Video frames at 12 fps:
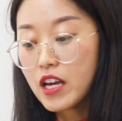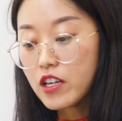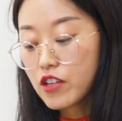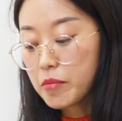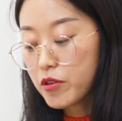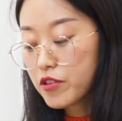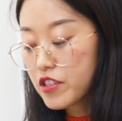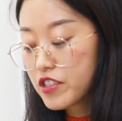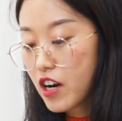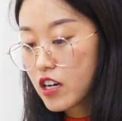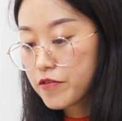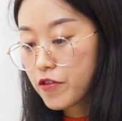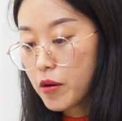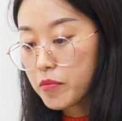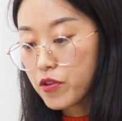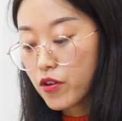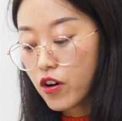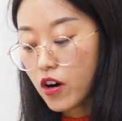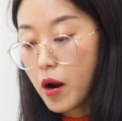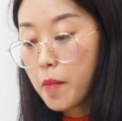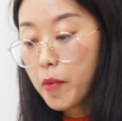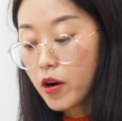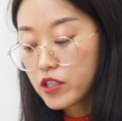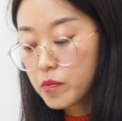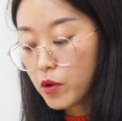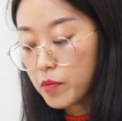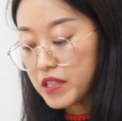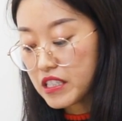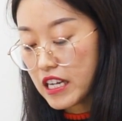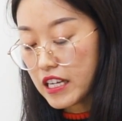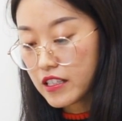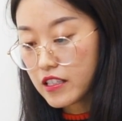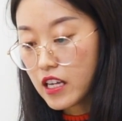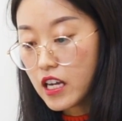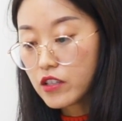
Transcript: So I'm going to start from your possible mistakes.